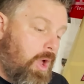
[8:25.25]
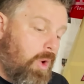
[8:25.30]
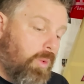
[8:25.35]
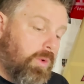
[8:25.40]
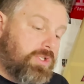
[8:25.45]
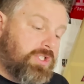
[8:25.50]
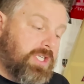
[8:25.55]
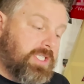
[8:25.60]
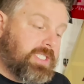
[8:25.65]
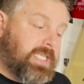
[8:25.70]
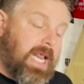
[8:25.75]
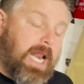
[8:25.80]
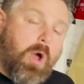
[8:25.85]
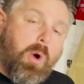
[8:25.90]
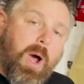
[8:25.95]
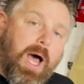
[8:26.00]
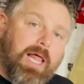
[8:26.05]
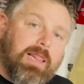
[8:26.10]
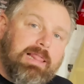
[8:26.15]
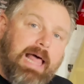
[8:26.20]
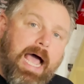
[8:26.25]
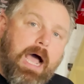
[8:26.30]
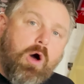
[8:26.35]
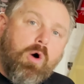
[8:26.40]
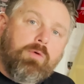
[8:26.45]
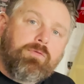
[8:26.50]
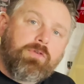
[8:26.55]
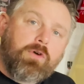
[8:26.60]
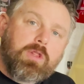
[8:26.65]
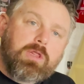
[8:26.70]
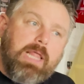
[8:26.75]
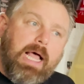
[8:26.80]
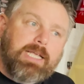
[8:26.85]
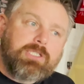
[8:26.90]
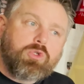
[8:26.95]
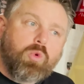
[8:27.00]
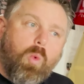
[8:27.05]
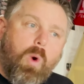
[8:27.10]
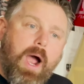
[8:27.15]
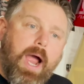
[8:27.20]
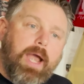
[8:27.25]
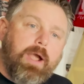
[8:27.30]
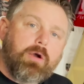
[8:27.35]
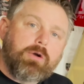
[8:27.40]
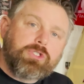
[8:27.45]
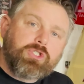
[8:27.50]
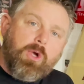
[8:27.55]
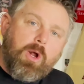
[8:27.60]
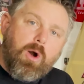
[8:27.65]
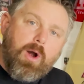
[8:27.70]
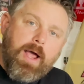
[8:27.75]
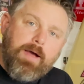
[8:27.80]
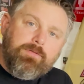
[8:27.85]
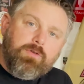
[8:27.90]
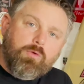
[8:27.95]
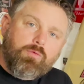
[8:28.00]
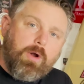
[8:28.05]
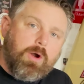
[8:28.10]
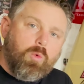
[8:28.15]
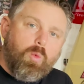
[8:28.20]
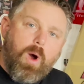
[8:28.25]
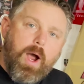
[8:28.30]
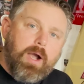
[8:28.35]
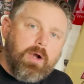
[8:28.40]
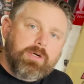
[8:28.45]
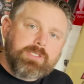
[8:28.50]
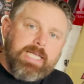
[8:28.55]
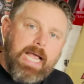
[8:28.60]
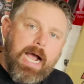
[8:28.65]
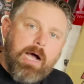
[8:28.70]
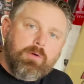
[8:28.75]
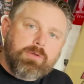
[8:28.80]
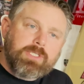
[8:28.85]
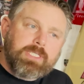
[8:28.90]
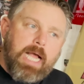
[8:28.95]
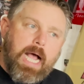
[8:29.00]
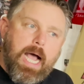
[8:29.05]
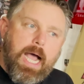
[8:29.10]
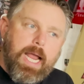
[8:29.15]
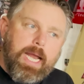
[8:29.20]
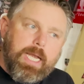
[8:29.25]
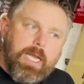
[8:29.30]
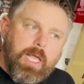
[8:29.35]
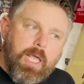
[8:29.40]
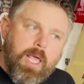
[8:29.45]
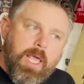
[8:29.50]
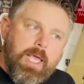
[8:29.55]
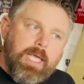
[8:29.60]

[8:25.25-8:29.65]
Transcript: which is gonna allow for less wires, so I don't have to run wires outside